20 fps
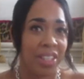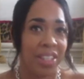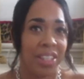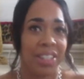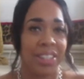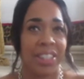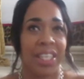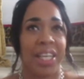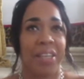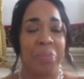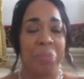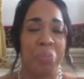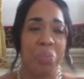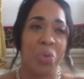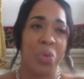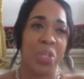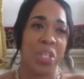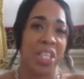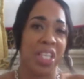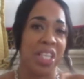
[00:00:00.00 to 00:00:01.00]
It's like
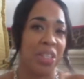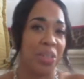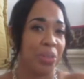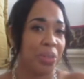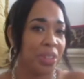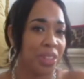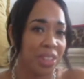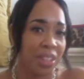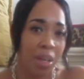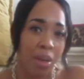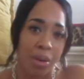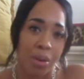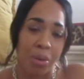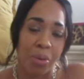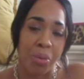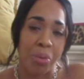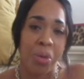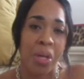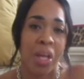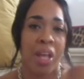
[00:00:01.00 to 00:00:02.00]
more neo
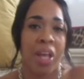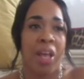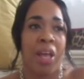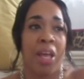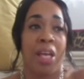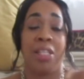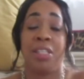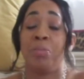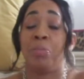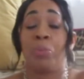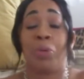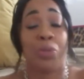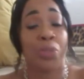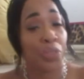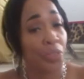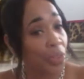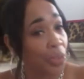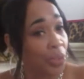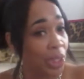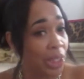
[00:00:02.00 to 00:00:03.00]
soul. It's
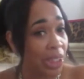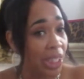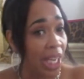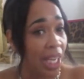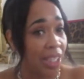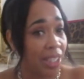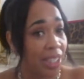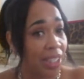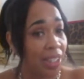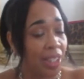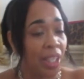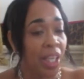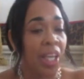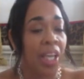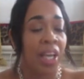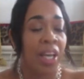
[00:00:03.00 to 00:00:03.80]
beautiful inside there.